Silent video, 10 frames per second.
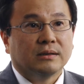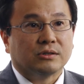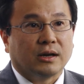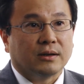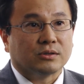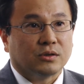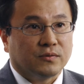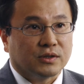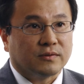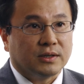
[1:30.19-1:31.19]
China's
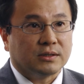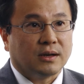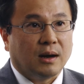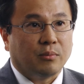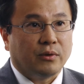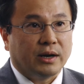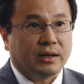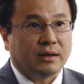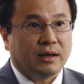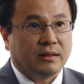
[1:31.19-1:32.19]
surface fleets
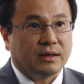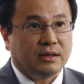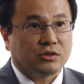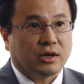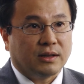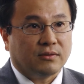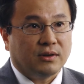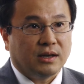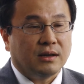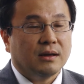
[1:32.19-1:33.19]
operating in the East China
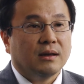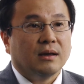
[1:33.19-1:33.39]
Sea,